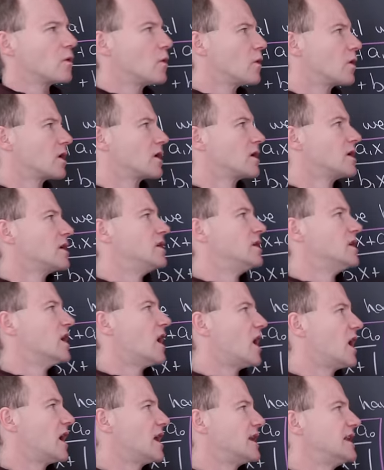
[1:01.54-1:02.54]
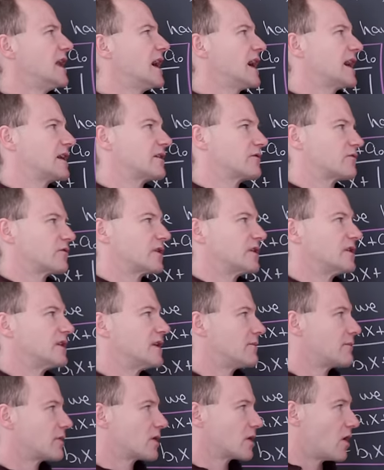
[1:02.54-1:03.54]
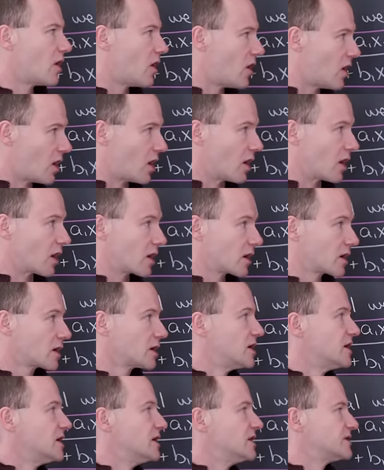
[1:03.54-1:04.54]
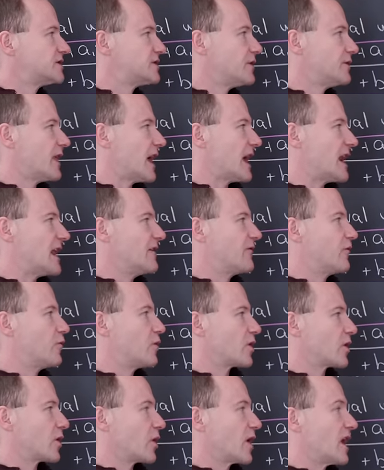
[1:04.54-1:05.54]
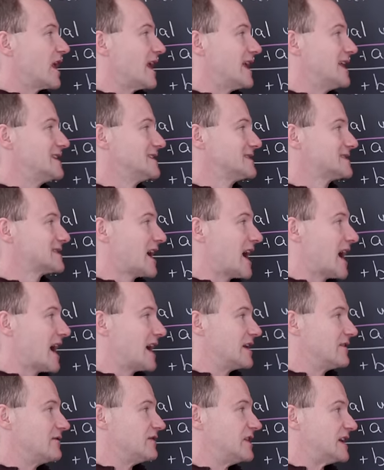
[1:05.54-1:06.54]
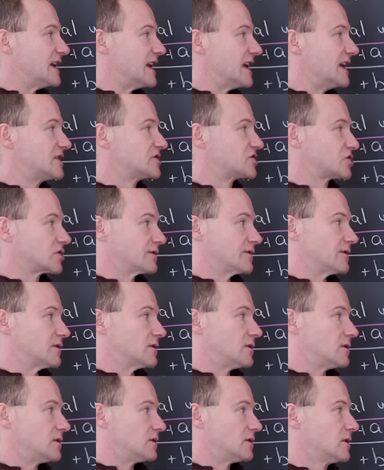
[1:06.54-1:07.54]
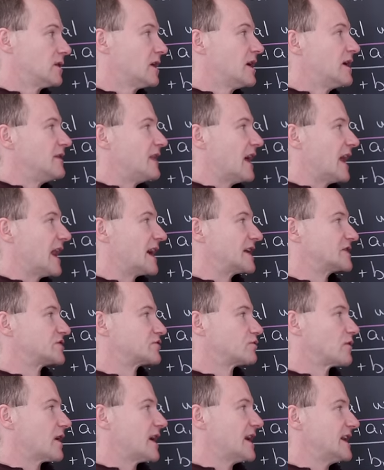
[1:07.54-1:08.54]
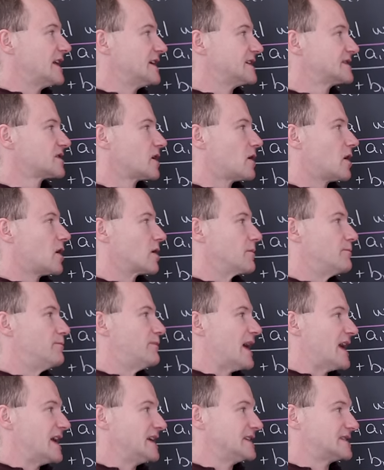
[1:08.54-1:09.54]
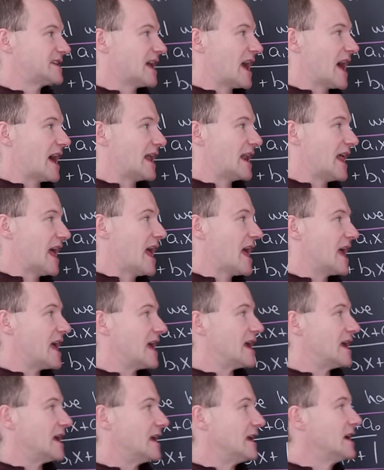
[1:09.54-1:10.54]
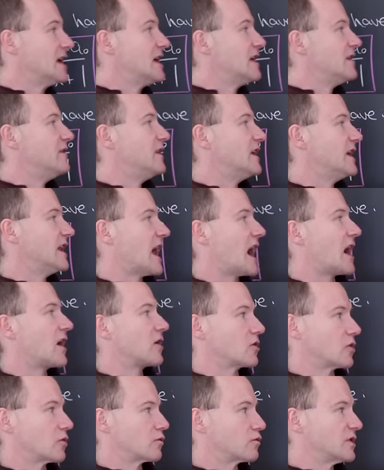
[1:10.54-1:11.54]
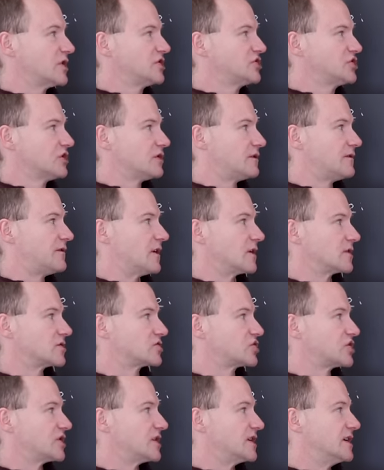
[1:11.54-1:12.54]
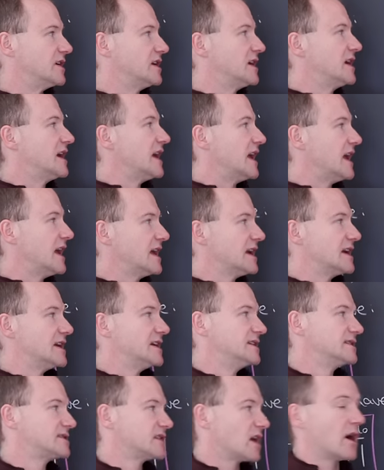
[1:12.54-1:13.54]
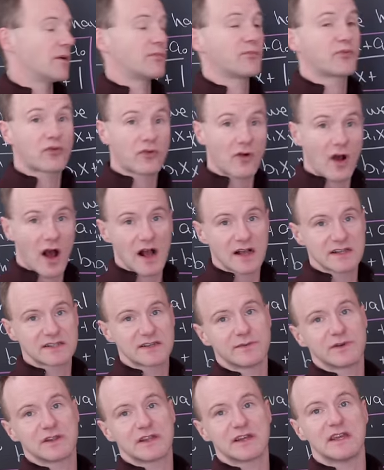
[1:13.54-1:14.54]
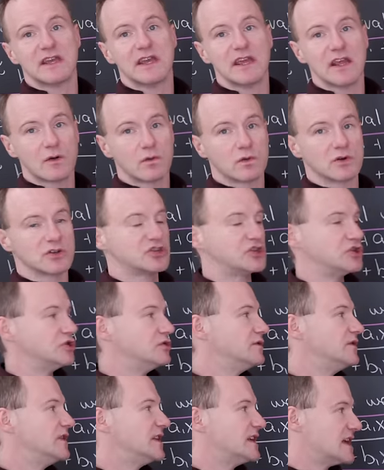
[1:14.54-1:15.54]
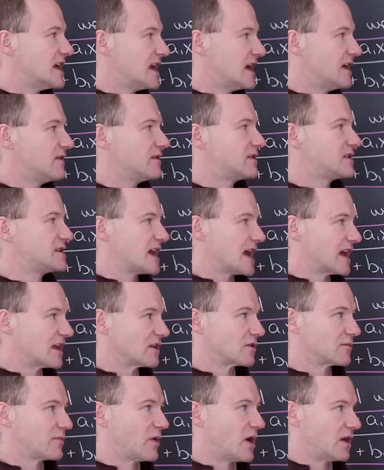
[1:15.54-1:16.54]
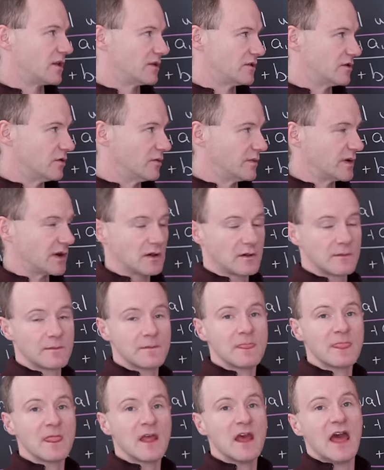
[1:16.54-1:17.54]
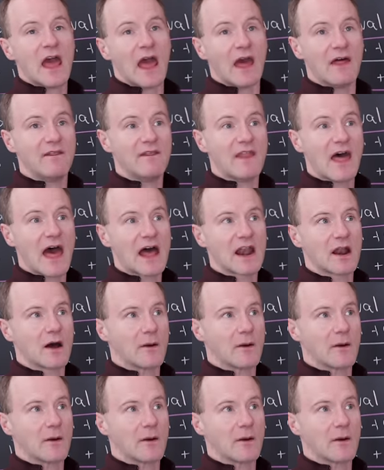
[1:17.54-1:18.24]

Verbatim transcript: or non-negative real number r so that if we're inside of the interval that has radius r based at a, then our original function is approximately equal to the nth Taylor polynomial. And that